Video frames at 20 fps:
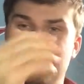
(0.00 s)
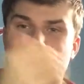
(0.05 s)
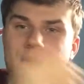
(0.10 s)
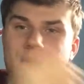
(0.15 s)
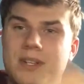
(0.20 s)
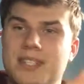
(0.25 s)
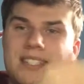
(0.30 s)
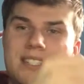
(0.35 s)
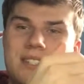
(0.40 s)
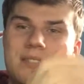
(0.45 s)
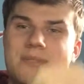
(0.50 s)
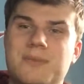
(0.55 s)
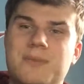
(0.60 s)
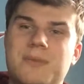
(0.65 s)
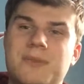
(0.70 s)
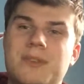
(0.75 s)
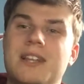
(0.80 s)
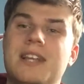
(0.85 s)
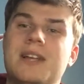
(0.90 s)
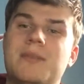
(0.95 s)
Twins is
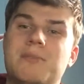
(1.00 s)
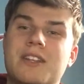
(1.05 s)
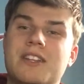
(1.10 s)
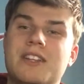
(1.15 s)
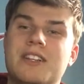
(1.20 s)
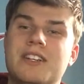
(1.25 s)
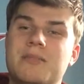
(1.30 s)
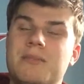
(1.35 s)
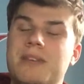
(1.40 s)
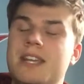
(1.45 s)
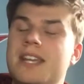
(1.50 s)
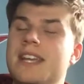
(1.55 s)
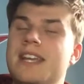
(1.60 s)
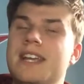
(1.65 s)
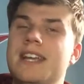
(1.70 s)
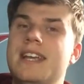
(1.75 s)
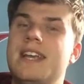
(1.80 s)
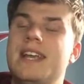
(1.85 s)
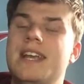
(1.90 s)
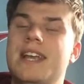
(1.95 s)
like a brother to me.
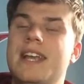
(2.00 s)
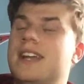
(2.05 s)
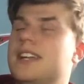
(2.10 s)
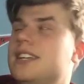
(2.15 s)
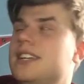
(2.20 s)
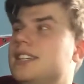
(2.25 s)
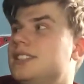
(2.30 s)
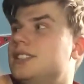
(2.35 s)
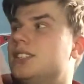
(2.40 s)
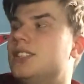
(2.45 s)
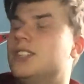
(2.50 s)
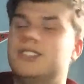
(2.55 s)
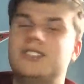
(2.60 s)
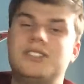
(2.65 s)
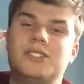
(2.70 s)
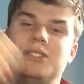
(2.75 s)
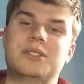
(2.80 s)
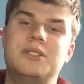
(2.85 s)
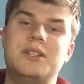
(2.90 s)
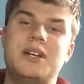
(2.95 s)
And
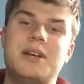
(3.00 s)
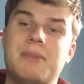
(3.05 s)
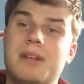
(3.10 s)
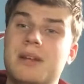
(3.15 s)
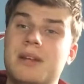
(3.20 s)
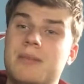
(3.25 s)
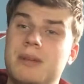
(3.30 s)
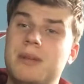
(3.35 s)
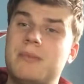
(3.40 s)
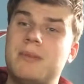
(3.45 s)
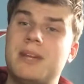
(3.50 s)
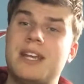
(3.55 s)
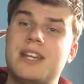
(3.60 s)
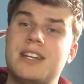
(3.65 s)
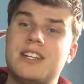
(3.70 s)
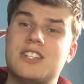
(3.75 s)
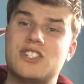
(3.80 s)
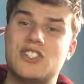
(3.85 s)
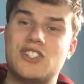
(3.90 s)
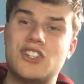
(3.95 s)
also, I'm going to be
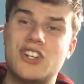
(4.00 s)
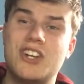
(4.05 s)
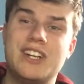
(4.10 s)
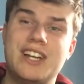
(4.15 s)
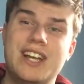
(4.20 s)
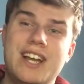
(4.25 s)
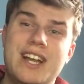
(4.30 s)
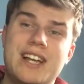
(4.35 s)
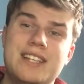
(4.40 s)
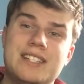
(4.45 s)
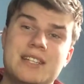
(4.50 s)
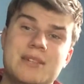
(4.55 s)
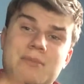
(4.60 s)
making a song, guys.